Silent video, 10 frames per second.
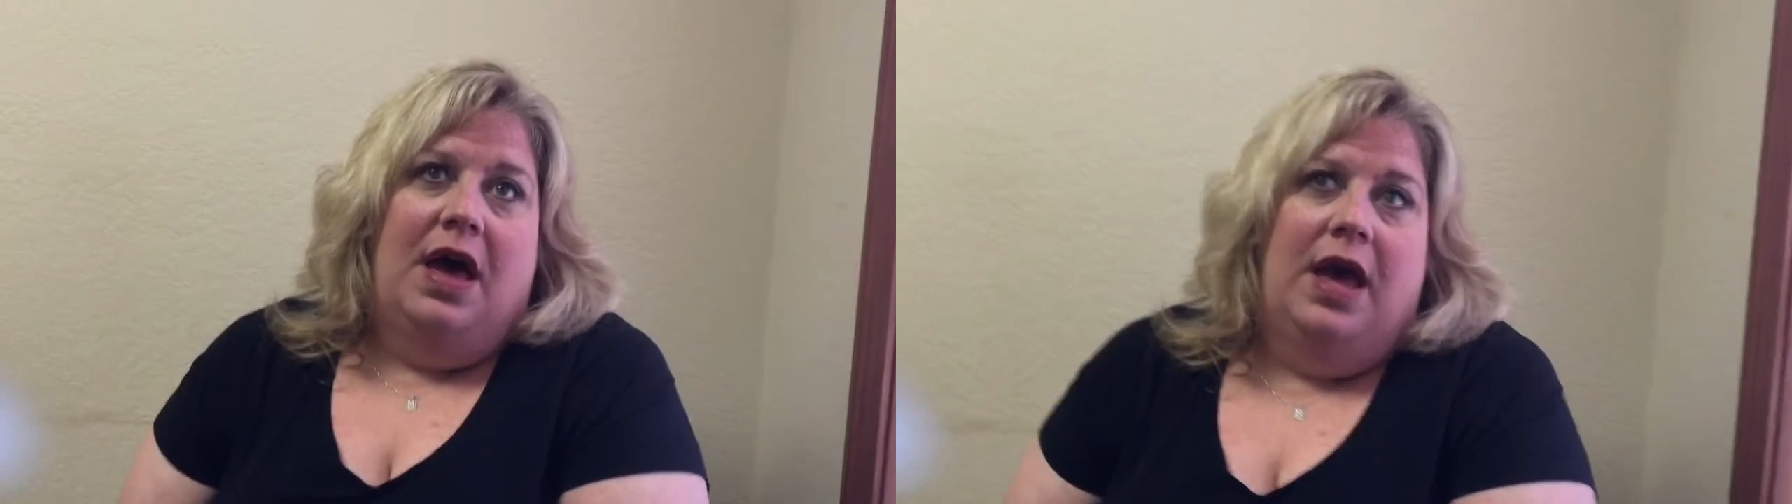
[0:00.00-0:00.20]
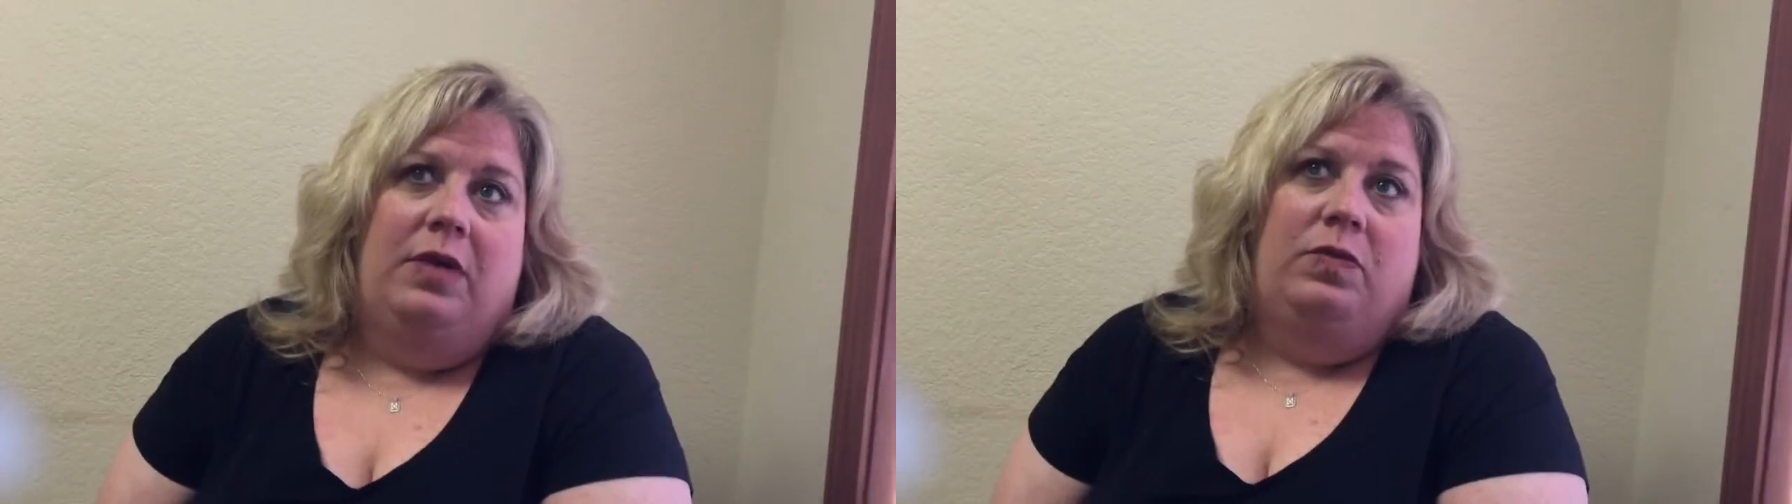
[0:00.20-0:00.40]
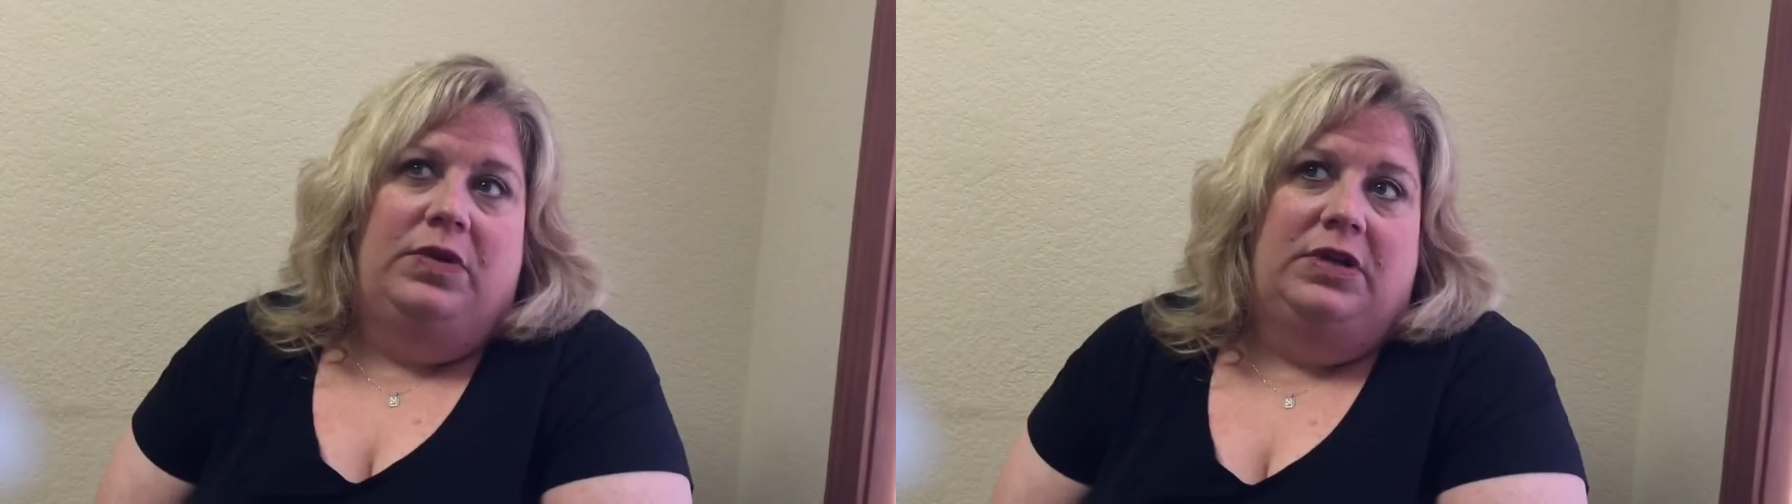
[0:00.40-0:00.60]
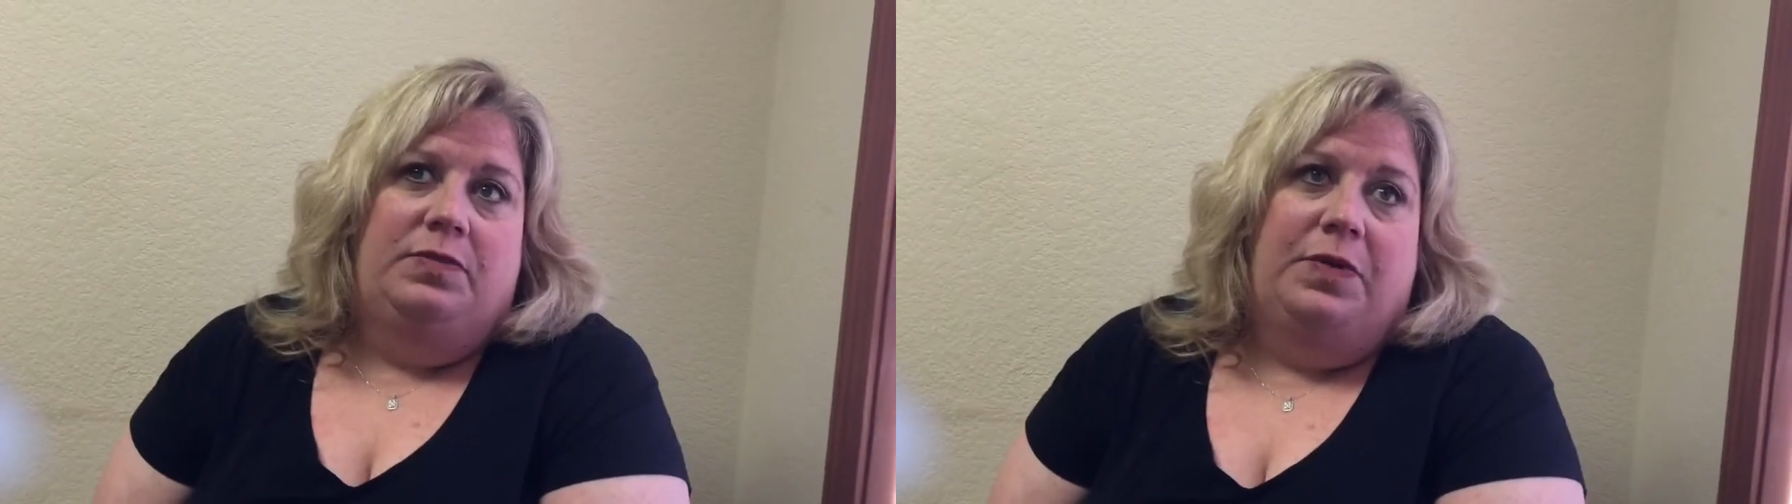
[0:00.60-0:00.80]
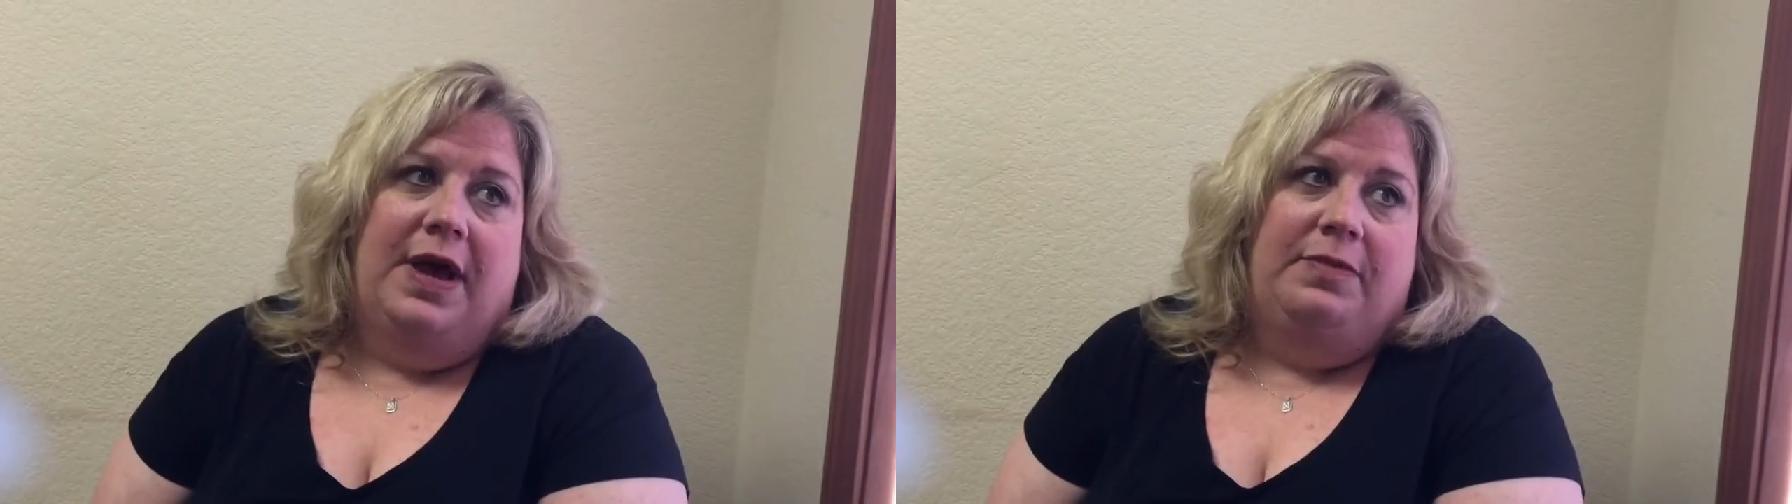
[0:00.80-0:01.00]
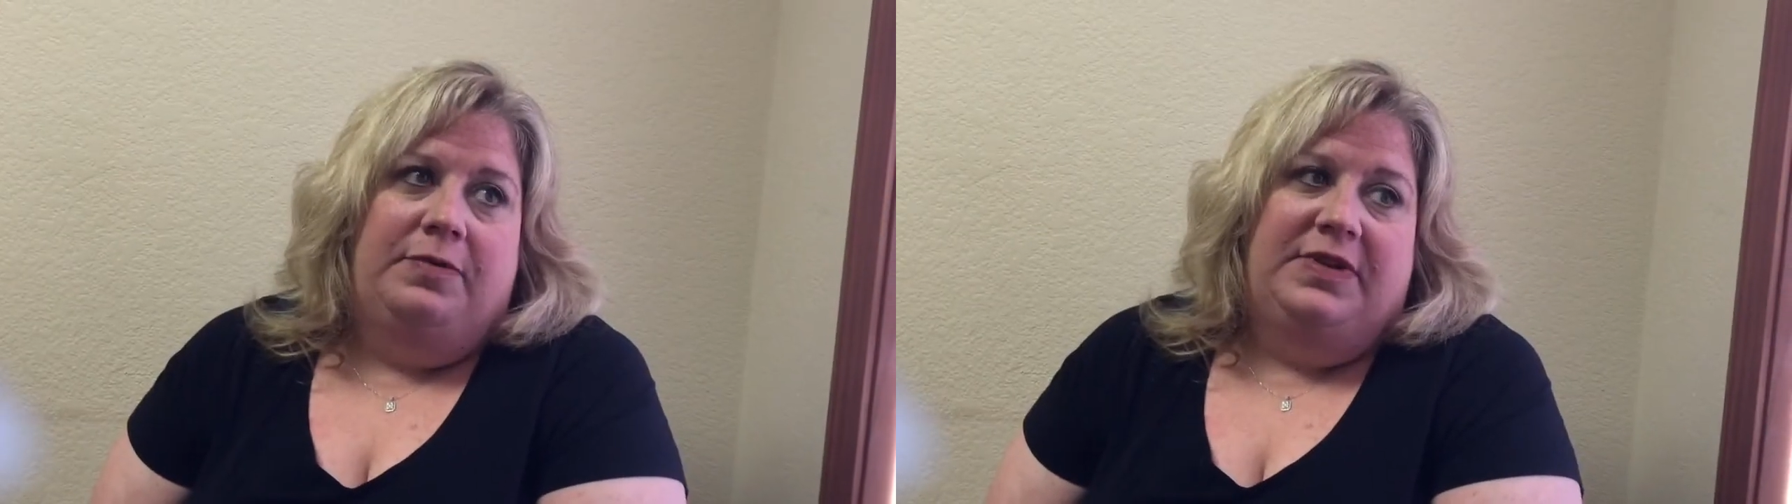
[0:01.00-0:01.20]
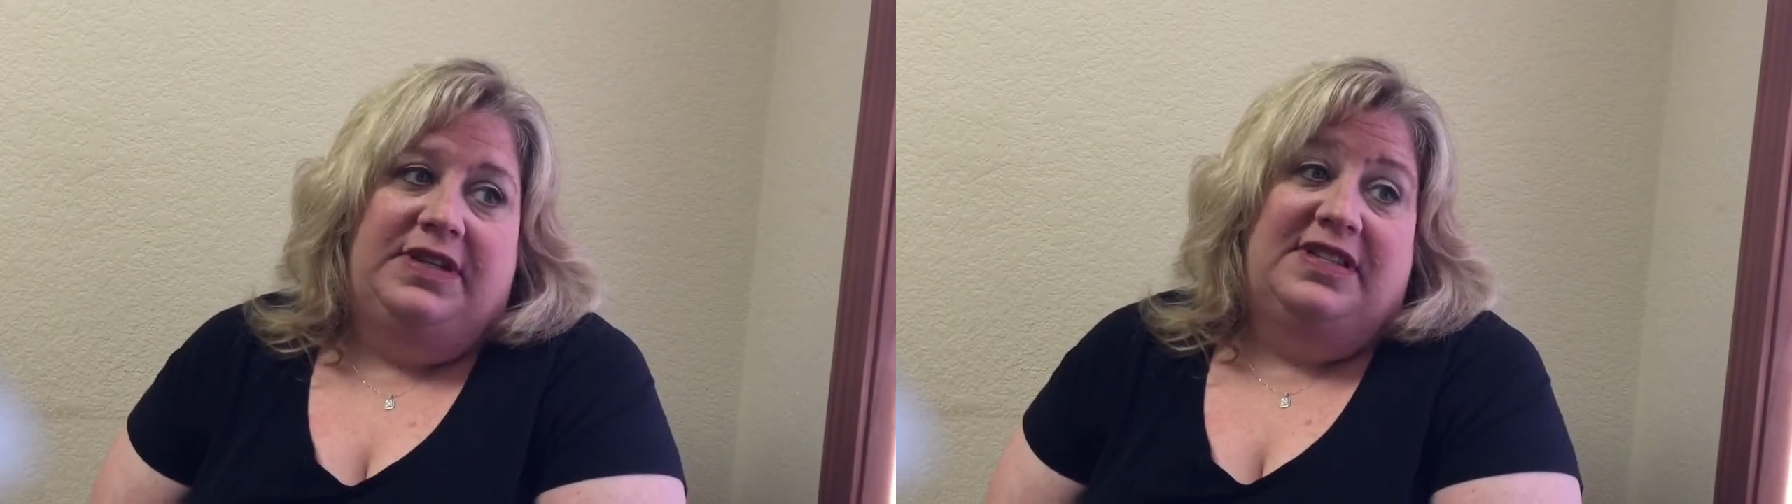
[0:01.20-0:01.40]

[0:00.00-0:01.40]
I would probably